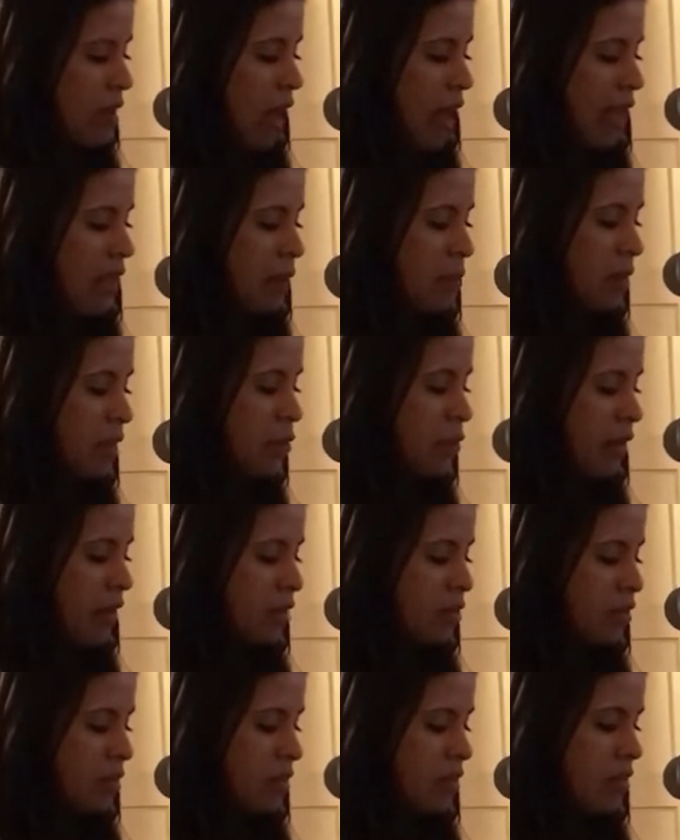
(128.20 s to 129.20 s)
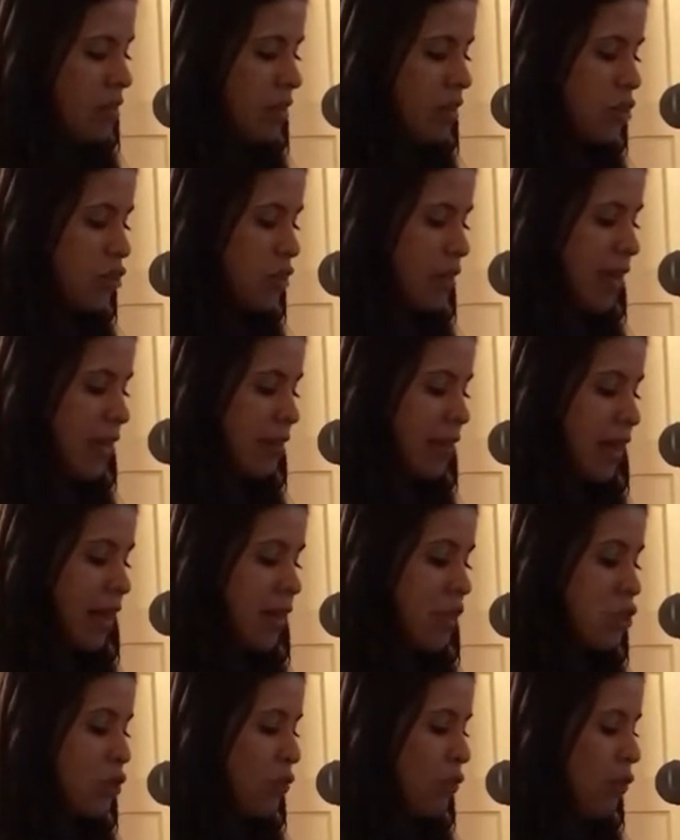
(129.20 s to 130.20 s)
I immigrated to this country at the
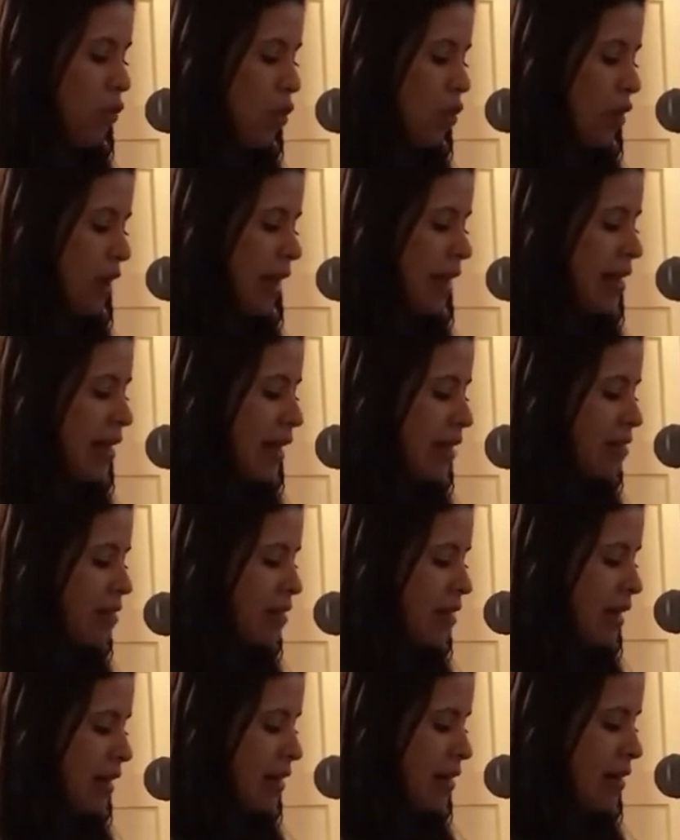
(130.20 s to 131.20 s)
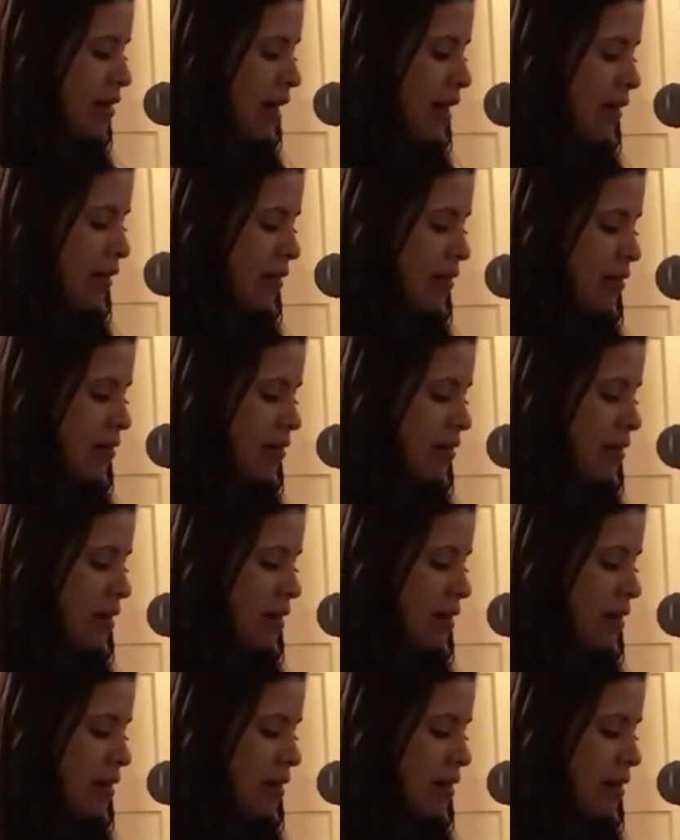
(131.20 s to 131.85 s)
age of 4 in 1989